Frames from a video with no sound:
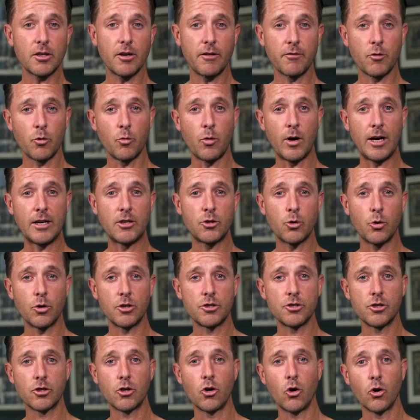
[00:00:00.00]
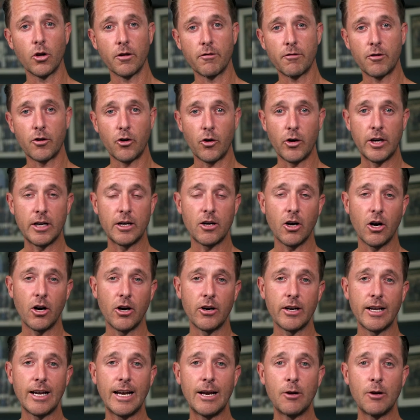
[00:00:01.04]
of the way towards your goal of your green card